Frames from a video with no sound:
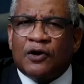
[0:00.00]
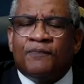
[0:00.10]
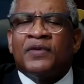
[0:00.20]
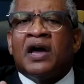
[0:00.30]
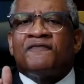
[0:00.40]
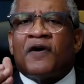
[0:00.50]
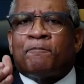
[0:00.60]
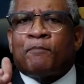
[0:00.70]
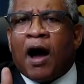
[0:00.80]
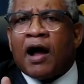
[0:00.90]
you
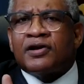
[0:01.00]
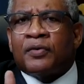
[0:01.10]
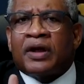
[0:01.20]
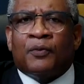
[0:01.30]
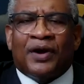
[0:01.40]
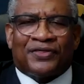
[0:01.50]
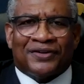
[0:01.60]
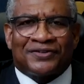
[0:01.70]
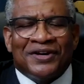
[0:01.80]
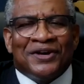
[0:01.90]
for partnering with
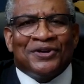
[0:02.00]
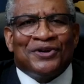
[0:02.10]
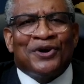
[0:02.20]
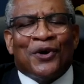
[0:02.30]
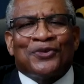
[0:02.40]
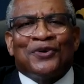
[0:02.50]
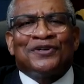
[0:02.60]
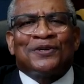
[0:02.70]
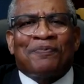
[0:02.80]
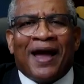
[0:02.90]
us. You know,
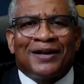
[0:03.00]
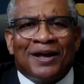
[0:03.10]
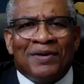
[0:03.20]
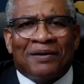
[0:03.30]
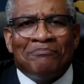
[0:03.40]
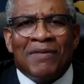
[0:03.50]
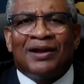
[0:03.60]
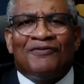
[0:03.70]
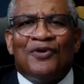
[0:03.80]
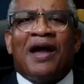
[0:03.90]
during this pandemic,
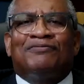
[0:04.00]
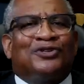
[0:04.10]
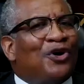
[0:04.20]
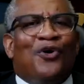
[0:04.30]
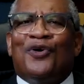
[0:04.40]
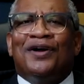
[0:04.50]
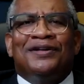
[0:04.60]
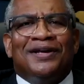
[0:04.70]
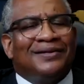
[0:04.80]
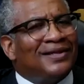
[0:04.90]
many of you have
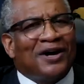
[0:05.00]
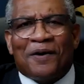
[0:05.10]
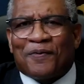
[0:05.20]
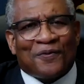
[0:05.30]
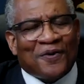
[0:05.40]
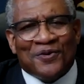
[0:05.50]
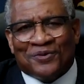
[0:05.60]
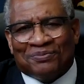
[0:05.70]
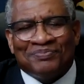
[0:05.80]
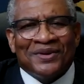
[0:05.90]
joined the upper
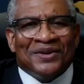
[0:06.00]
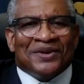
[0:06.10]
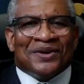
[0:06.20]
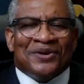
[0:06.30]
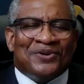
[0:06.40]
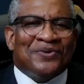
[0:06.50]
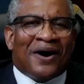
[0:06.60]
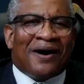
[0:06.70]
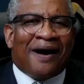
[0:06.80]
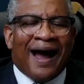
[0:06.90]
room. You
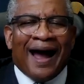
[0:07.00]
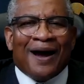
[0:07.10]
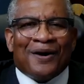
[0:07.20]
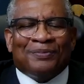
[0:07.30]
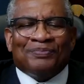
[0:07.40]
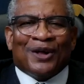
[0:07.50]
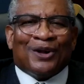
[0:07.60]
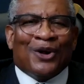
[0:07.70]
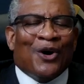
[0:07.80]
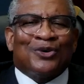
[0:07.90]
are our
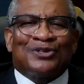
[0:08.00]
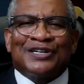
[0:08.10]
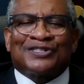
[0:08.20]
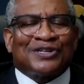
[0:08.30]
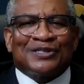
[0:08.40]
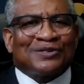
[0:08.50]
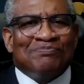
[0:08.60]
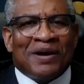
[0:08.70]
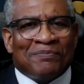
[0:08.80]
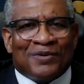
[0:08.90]
long distance
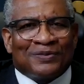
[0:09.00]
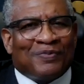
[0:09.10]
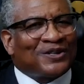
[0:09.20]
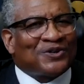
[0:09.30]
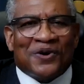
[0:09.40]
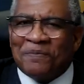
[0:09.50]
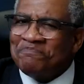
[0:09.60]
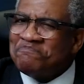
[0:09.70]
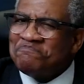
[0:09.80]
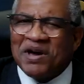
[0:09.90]
members, but you are
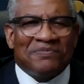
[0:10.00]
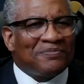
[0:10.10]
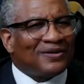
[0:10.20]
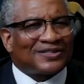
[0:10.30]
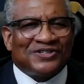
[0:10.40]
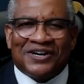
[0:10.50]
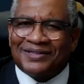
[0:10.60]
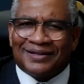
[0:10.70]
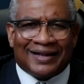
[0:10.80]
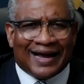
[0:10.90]
members
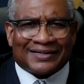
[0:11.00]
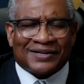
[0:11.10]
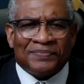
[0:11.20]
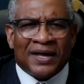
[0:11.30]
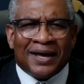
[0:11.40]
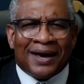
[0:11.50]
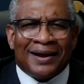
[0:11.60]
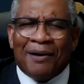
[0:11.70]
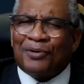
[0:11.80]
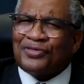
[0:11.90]
nonetheless.
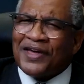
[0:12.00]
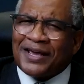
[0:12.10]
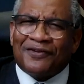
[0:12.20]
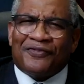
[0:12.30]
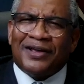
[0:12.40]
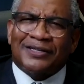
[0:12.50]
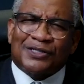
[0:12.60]
And I want to thank you for your